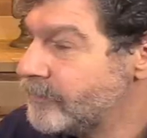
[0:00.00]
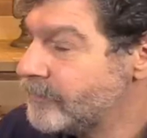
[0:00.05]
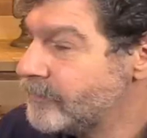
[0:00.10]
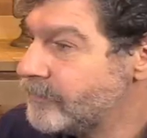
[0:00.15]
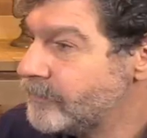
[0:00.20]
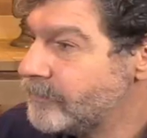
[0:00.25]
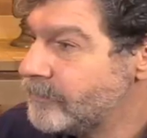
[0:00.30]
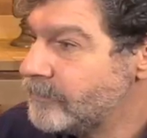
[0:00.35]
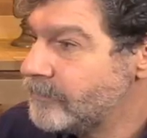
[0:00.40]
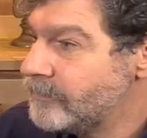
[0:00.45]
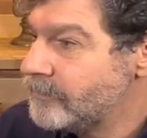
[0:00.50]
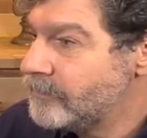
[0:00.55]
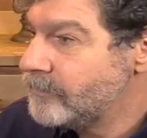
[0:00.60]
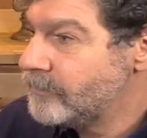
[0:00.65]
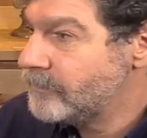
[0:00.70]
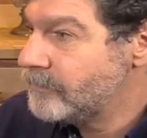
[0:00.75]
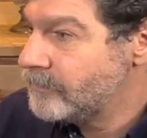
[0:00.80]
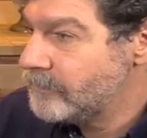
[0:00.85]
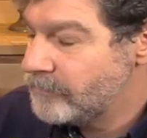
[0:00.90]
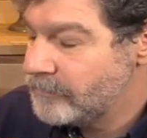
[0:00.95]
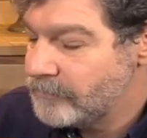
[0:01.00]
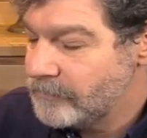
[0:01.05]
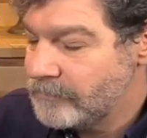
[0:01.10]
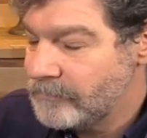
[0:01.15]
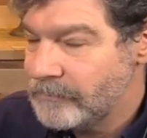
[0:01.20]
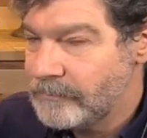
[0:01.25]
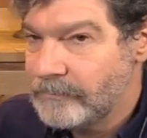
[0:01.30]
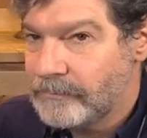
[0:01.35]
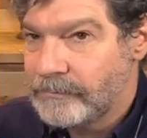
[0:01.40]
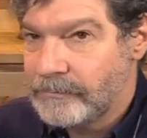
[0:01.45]

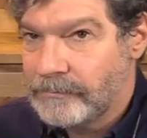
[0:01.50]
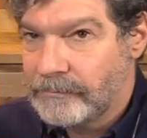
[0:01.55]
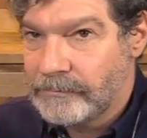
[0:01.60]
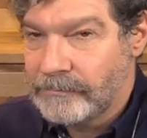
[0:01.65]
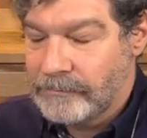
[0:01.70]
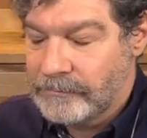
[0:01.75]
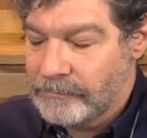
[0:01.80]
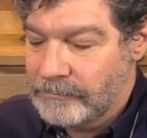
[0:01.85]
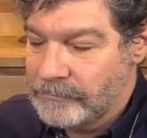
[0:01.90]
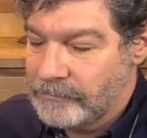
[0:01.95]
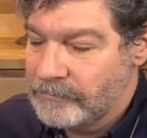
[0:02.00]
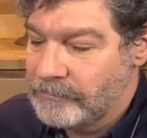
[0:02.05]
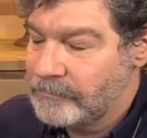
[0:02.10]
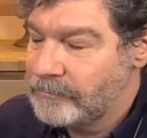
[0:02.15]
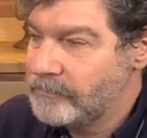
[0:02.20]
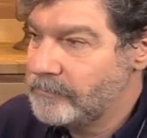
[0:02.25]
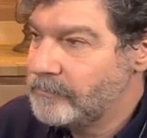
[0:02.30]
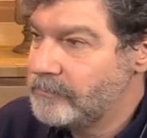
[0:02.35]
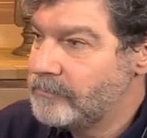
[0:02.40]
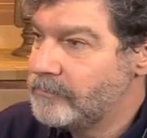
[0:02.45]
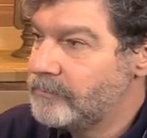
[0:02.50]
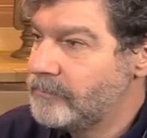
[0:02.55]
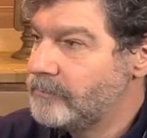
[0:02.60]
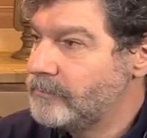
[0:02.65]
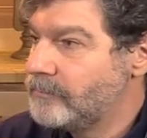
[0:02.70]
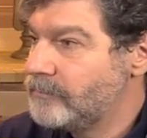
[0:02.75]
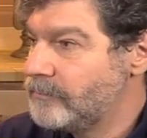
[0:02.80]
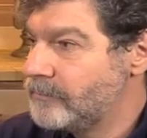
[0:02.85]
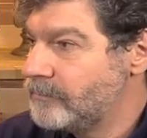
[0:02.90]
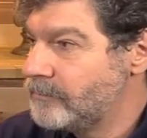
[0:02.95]

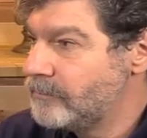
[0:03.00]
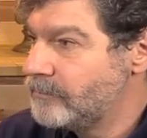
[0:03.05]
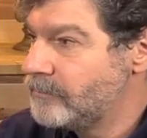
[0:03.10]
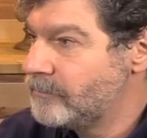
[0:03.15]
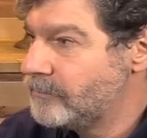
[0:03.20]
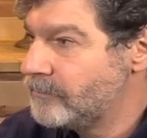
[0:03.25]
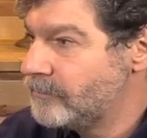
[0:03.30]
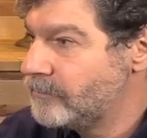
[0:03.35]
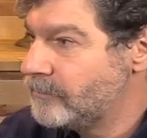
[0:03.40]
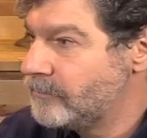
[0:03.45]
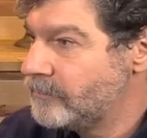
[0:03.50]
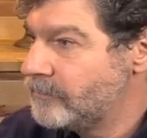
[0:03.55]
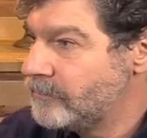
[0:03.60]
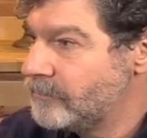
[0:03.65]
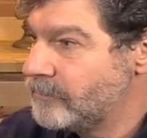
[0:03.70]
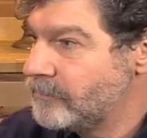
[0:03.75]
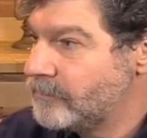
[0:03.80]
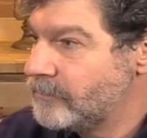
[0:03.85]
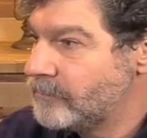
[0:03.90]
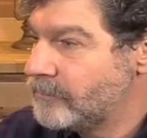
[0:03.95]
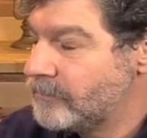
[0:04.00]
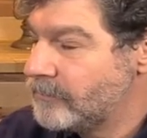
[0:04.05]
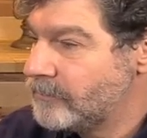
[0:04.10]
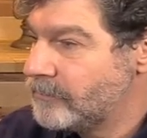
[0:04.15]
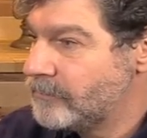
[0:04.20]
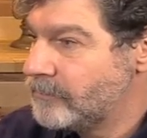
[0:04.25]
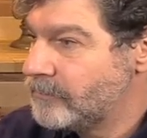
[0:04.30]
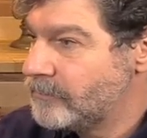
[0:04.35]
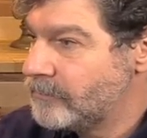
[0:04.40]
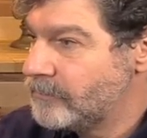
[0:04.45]

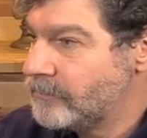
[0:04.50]
[no speech]